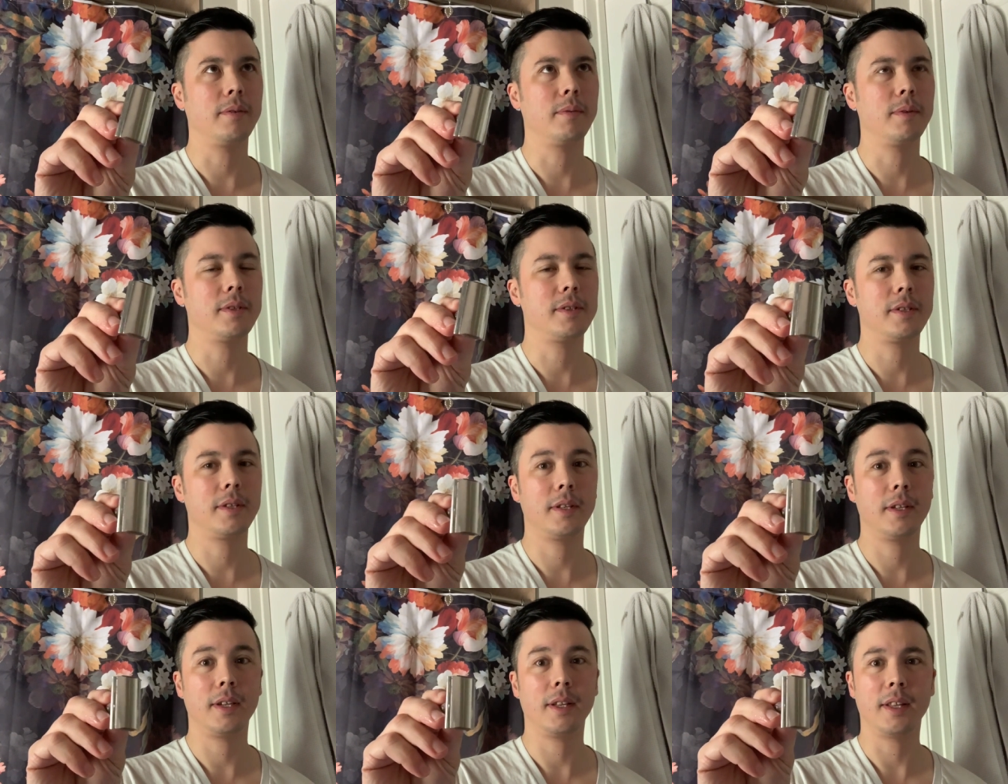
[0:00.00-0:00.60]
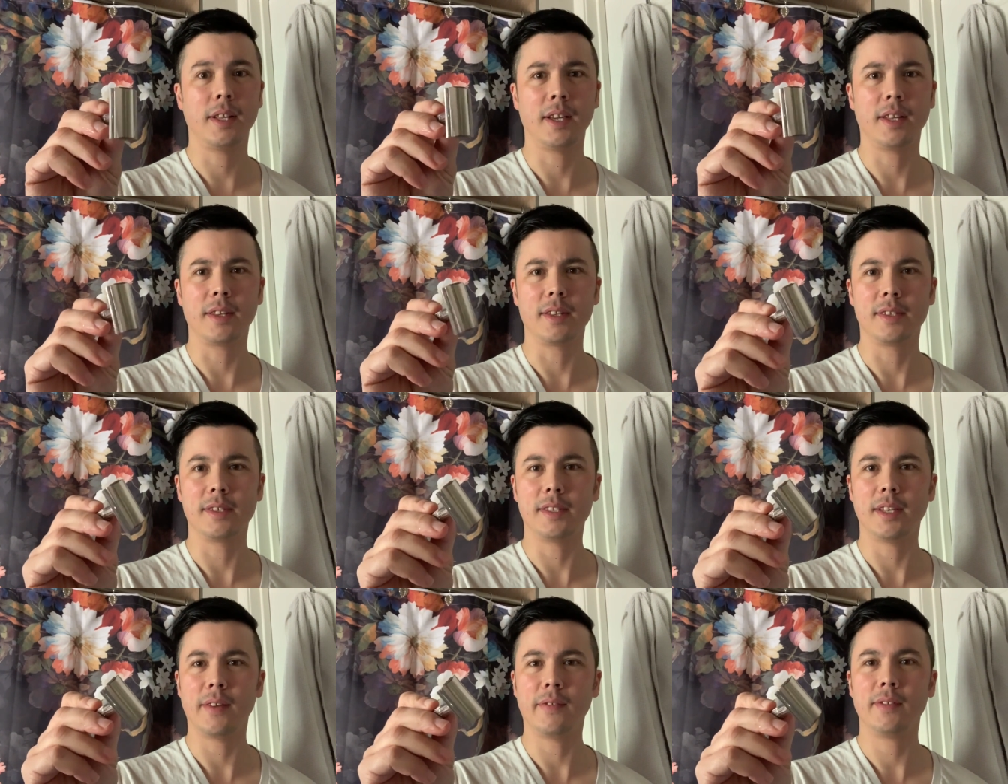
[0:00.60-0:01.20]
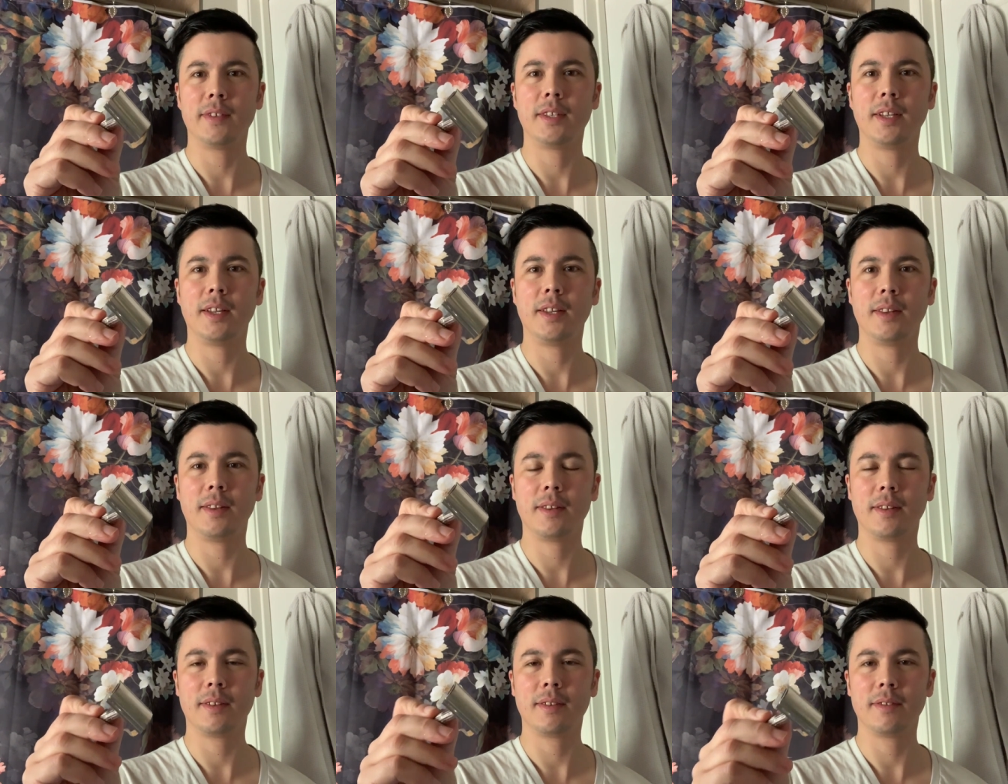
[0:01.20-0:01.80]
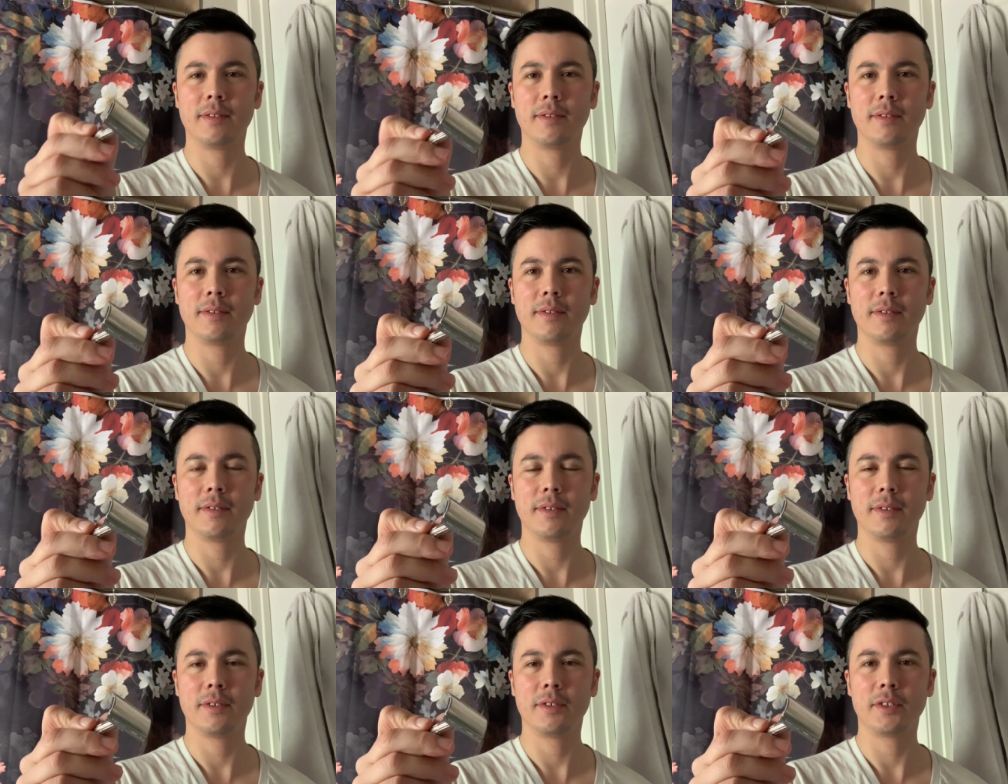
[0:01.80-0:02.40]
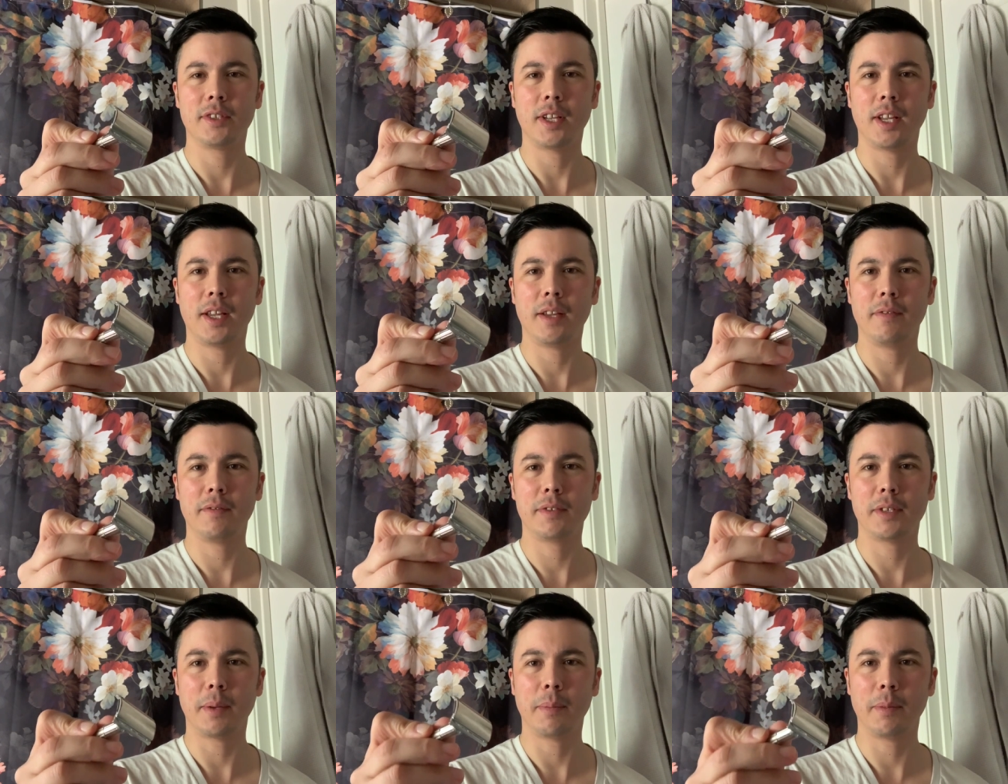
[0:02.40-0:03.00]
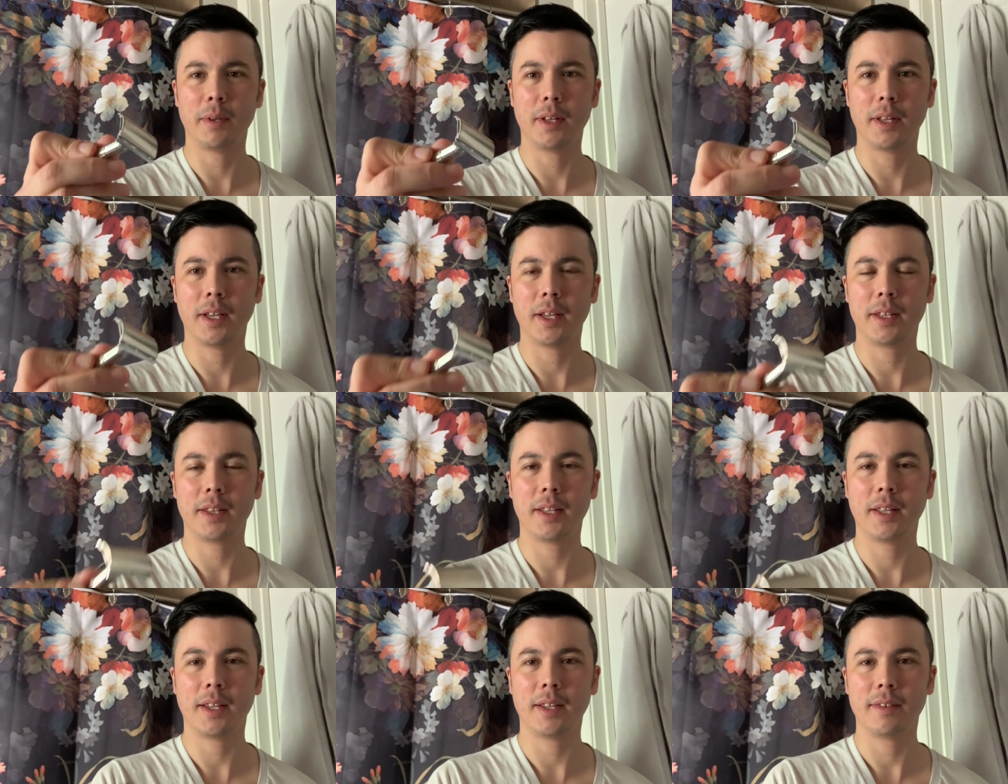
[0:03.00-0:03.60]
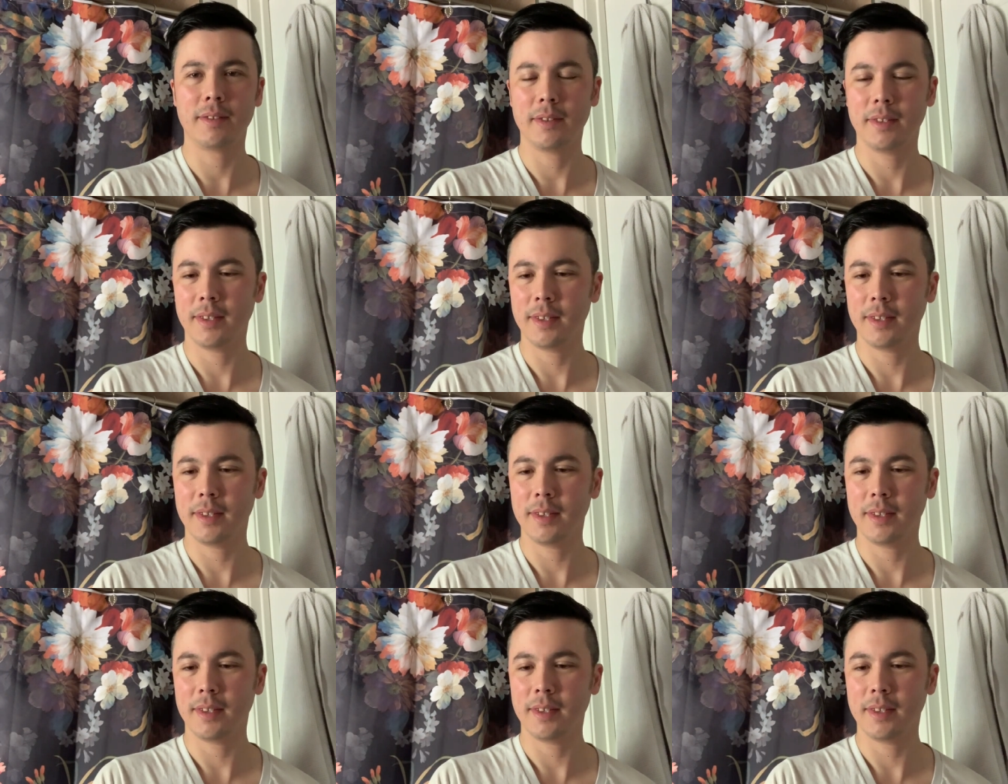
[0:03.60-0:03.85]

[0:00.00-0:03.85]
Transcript: let's say like the 17th shave, something like that.